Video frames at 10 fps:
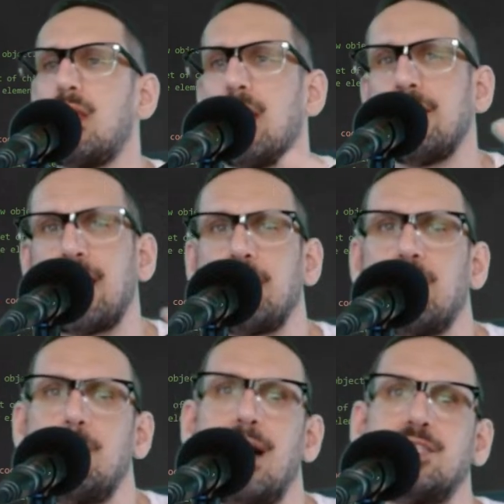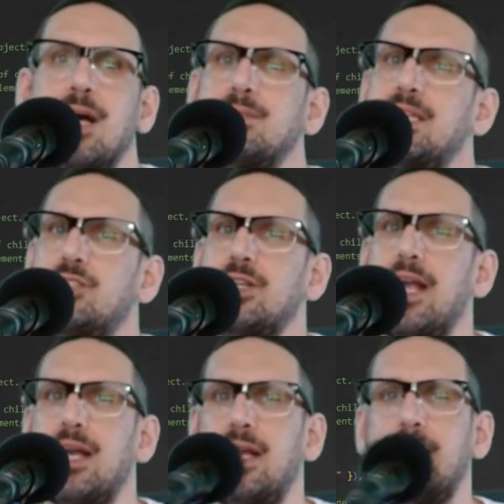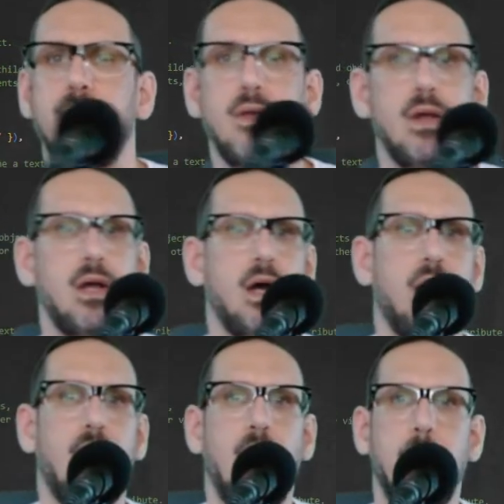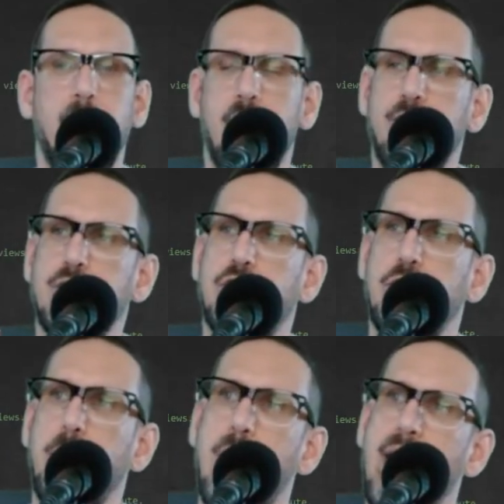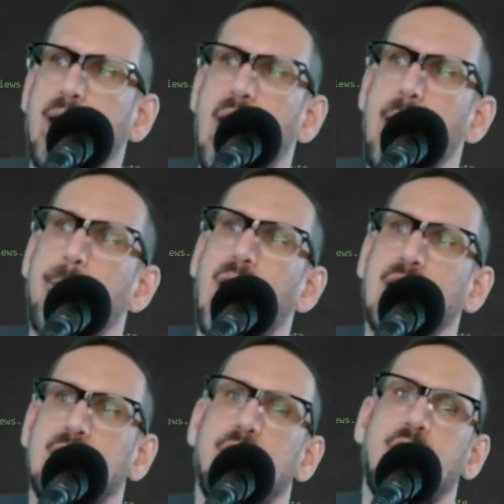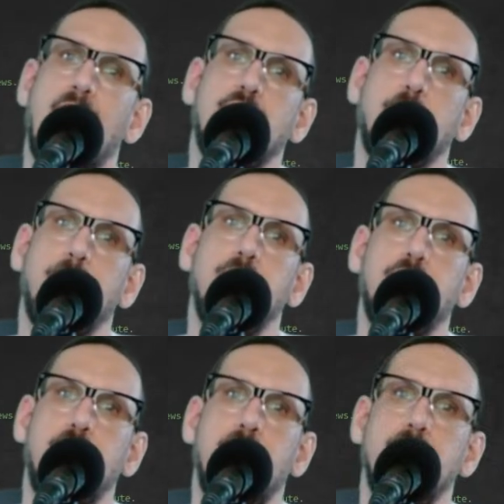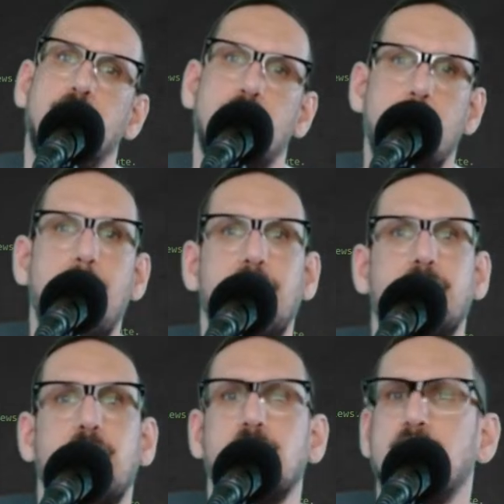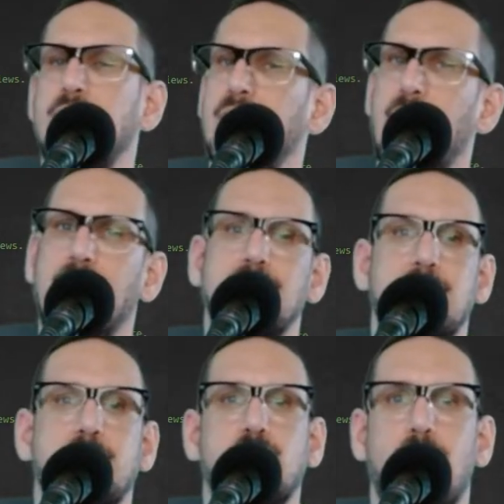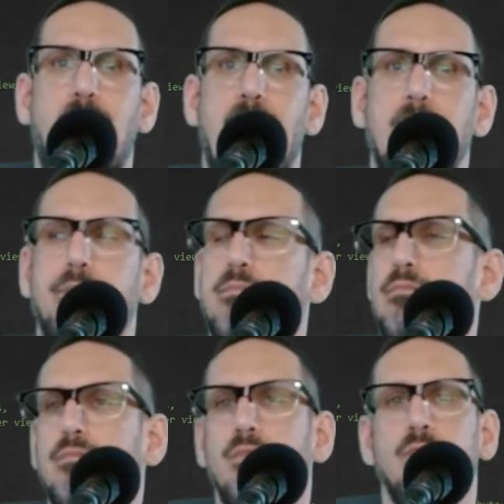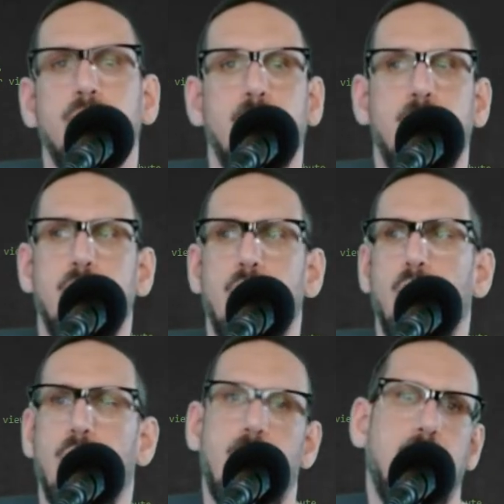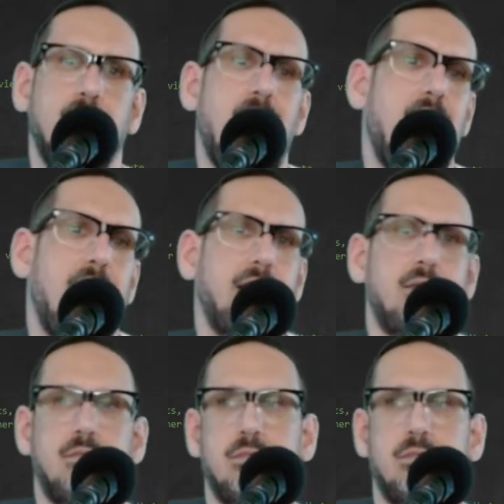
Thank you very much. I'm Teacher Danny. To make a positive contribution to the metaverse, like and subscribe, align,